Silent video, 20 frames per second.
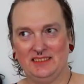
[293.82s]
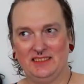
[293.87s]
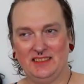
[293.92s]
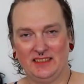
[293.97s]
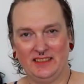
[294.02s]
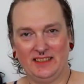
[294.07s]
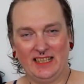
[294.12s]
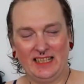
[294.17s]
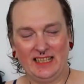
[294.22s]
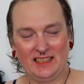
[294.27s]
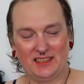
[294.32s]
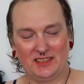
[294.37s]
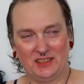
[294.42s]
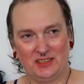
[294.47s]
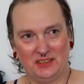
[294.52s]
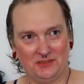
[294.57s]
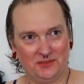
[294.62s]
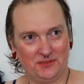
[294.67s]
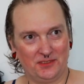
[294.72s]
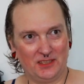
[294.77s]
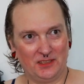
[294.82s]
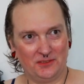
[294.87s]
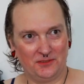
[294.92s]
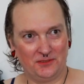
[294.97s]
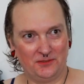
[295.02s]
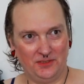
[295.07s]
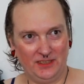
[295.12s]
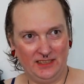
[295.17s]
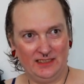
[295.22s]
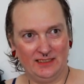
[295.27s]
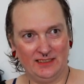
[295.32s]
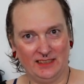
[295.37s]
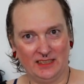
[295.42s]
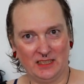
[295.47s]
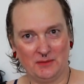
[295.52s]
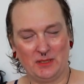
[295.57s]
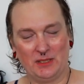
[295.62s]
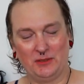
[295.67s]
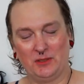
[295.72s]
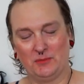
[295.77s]
the lack of, of feeling
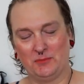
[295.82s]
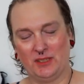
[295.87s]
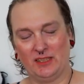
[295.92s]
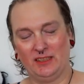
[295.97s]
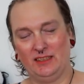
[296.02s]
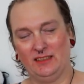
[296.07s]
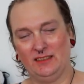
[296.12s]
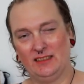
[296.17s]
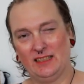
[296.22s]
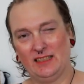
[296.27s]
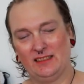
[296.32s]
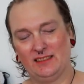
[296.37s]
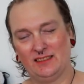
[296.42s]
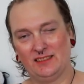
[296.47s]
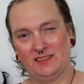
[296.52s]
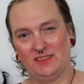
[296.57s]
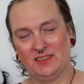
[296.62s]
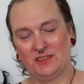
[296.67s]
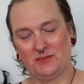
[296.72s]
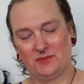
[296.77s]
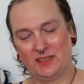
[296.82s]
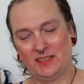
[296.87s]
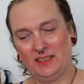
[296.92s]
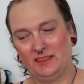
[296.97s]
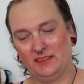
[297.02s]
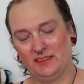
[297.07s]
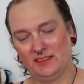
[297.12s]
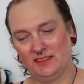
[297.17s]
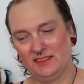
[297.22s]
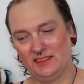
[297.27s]
about your body, that is not right